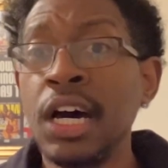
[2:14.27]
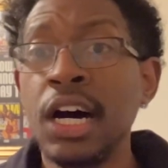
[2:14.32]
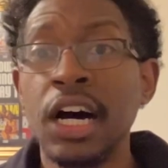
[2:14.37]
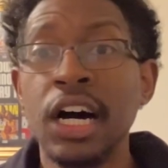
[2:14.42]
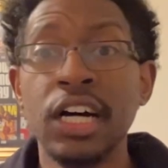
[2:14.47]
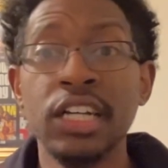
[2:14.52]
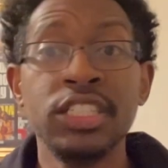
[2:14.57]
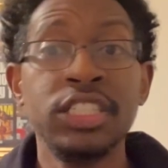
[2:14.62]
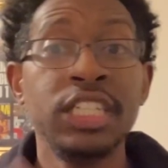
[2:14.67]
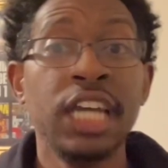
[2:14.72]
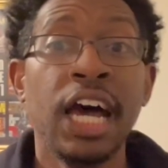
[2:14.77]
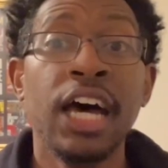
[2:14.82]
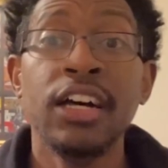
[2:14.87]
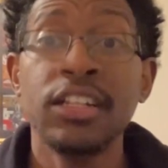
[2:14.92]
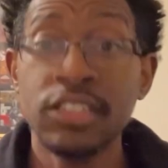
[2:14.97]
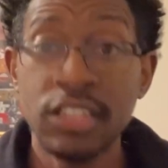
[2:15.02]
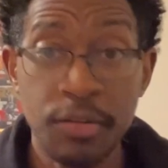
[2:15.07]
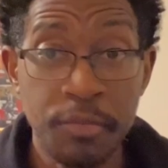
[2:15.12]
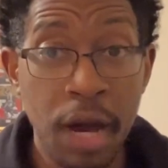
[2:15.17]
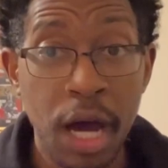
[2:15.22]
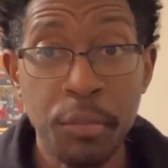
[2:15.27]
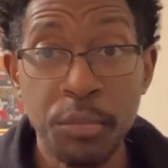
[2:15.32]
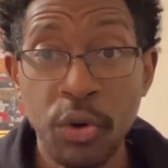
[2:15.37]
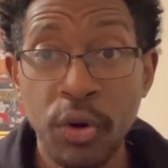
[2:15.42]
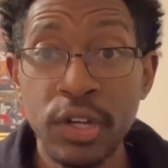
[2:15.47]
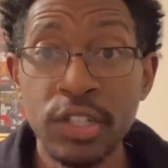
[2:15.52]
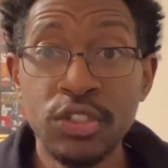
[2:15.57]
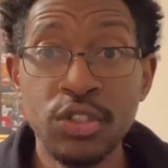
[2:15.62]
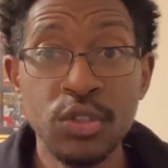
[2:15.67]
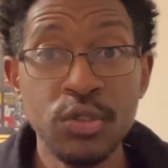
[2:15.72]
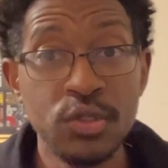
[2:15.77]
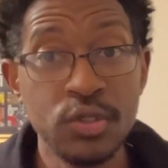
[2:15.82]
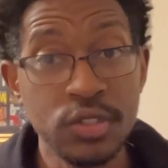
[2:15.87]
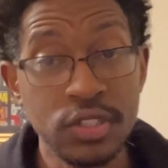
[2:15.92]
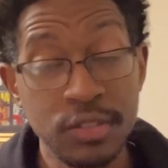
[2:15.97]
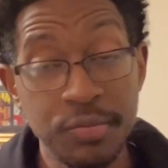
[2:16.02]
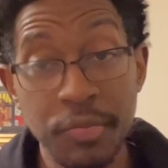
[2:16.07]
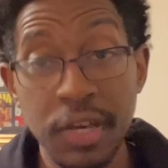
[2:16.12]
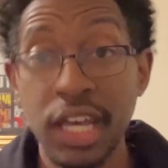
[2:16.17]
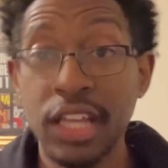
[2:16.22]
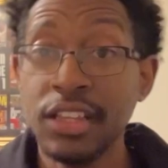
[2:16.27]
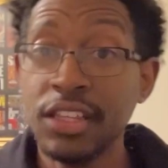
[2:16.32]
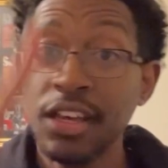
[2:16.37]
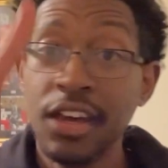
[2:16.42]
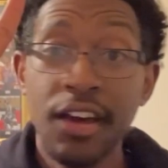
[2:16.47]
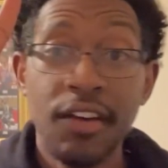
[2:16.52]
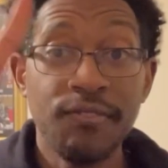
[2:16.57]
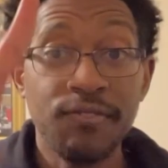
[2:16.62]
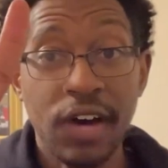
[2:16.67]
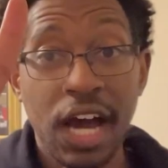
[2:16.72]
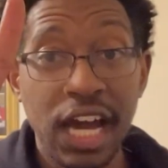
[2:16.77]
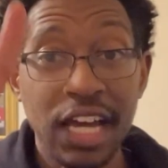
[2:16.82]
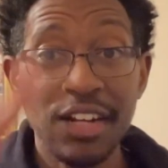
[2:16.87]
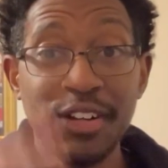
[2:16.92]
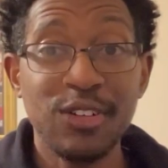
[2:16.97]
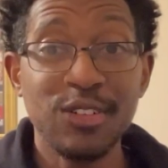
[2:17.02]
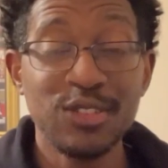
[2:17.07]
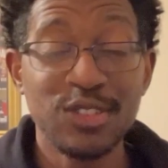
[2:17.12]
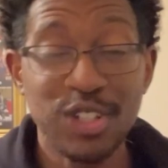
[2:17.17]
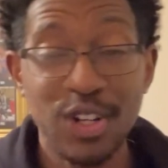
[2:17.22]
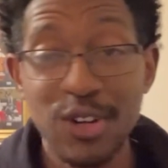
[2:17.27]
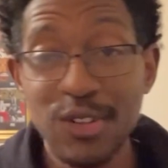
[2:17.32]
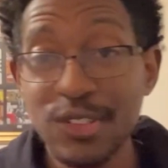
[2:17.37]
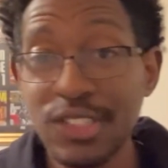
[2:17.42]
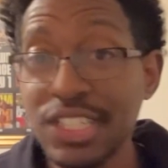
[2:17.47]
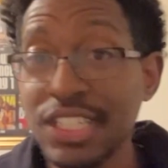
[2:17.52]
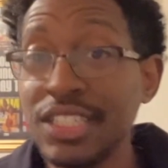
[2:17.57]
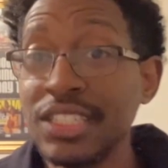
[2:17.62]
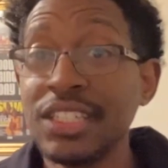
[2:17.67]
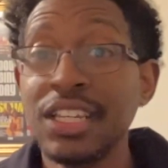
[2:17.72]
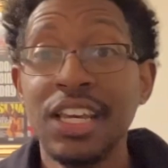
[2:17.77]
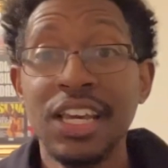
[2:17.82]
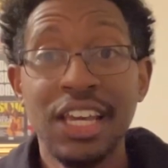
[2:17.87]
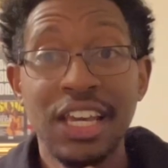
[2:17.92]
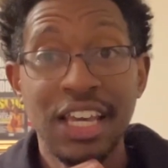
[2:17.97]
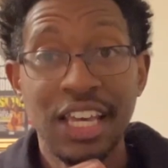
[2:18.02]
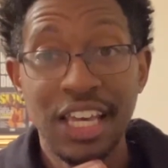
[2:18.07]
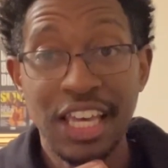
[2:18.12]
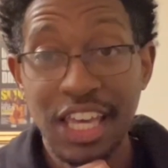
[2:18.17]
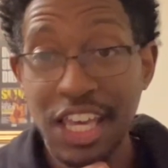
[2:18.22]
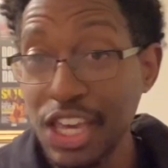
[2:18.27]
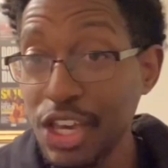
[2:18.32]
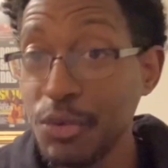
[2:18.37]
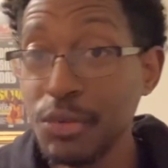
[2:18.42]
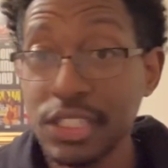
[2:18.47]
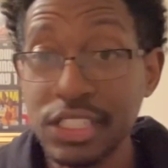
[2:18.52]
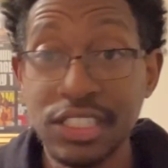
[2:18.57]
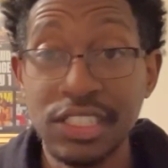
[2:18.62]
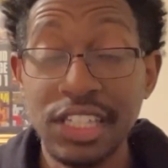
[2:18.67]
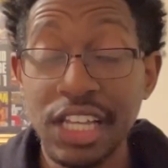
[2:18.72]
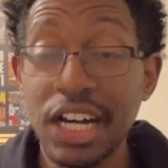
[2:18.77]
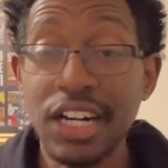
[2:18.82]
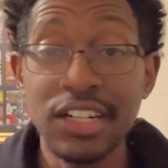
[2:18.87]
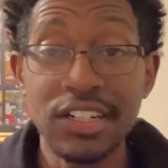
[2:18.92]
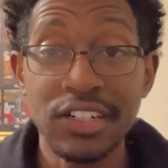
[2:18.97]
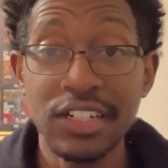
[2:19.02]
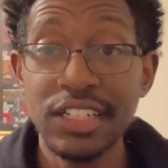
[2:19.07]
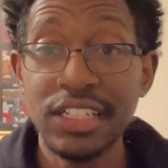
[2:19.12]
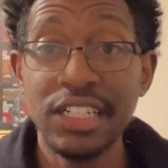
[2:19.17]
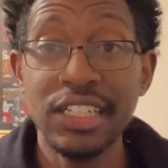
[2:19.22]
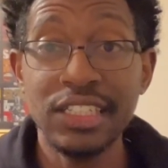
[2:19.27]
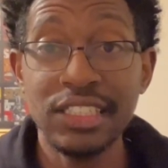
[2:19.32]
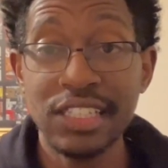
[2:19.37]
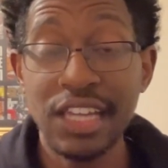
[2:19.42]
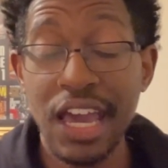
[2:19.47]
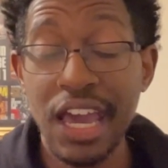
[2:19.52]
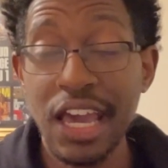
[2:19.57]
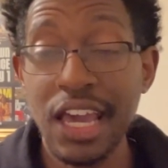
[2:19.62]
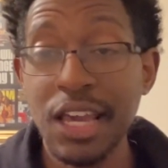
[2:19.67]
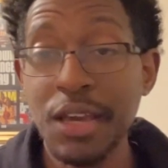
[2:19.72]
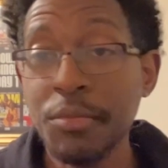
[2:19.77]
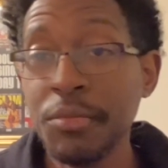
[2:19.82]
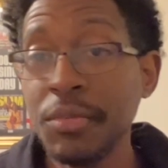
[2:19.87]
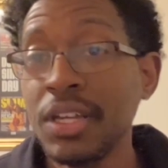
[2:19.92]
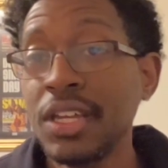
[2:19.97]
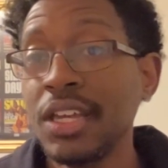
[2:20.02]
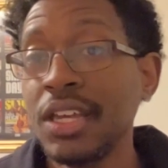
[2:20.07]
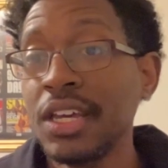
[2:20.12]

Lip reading: Shout out to my boy Juju Smith, fight on Trojans. He was stellar in this game.